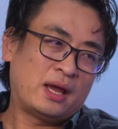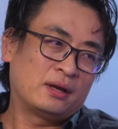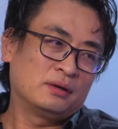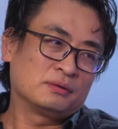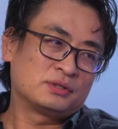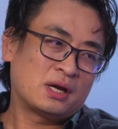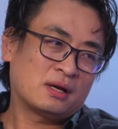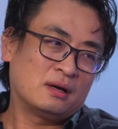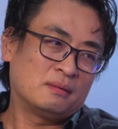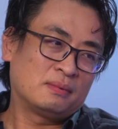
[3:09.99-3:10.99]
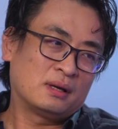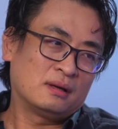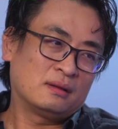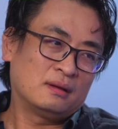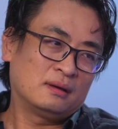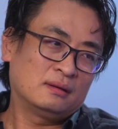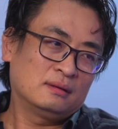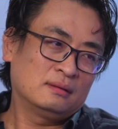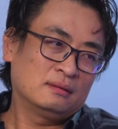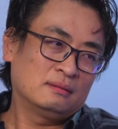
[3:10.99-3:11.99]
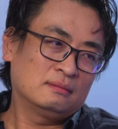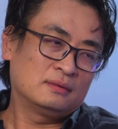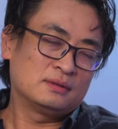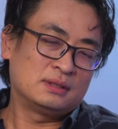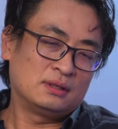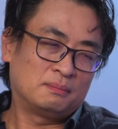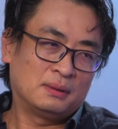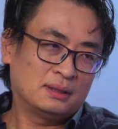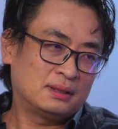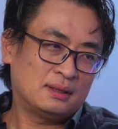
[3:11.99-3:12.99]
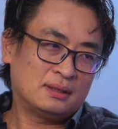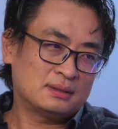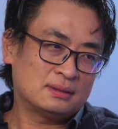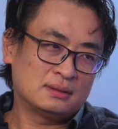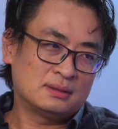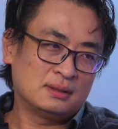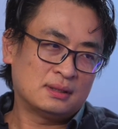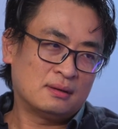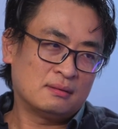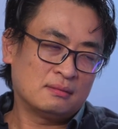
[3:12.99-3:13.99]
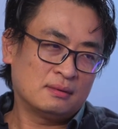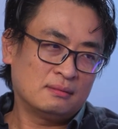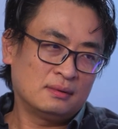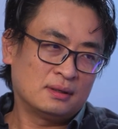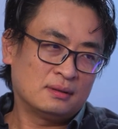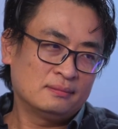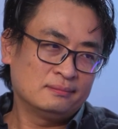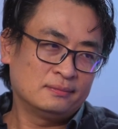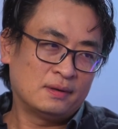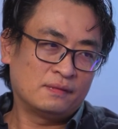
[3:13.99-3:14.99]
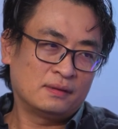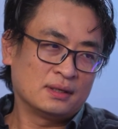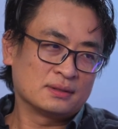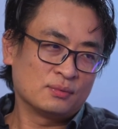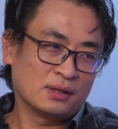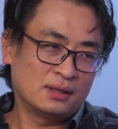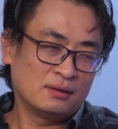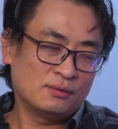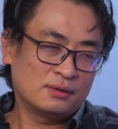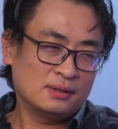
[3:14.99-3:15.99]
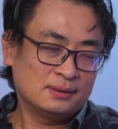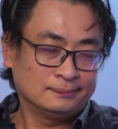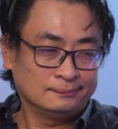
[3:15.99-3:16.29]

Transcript: Annual checkup kind of thing. To see a blood test, to see how, you know, everything's working in order.